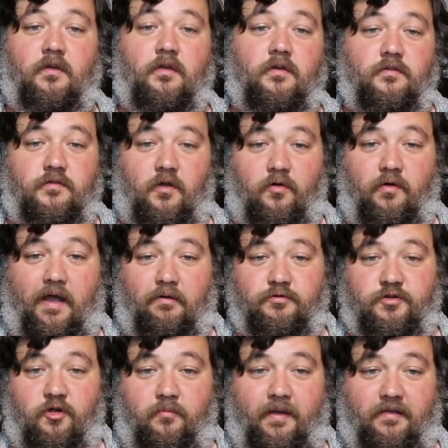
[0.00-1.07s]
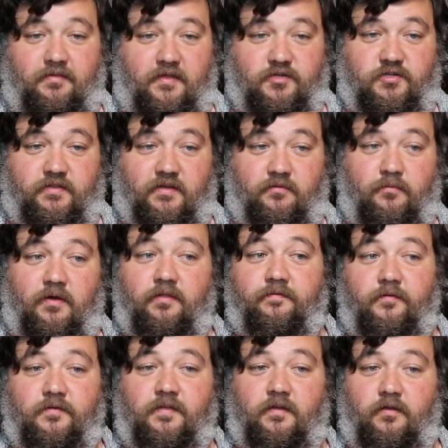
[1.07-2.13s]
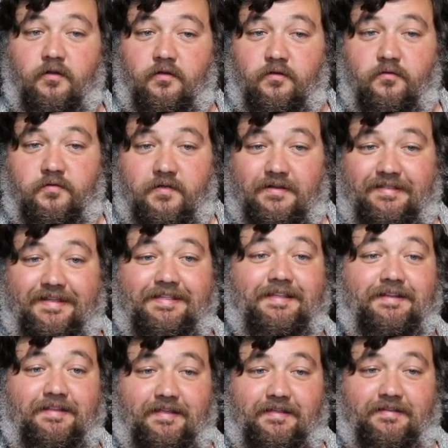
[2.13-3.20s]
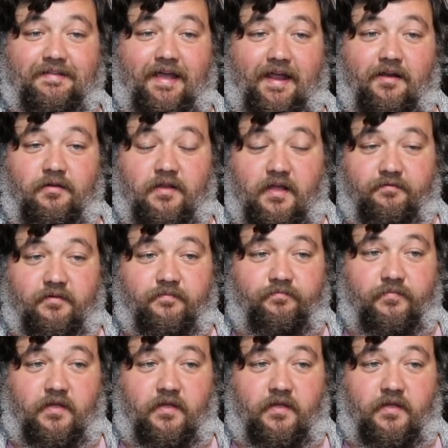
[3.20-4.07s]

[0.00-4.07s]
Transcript: So, how would you go about such a thing? Well, the first thing you're going to do is you're going to listen to the entirety of it